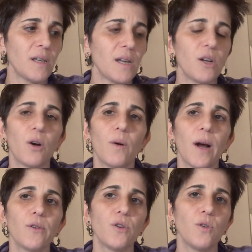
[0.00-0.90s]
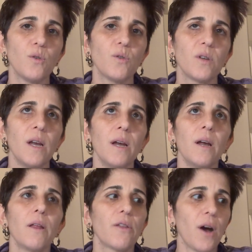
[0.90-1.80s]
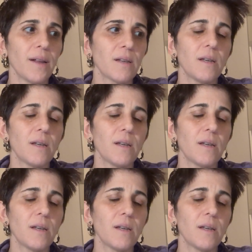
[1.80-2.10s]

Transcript: they know how to use thoughts.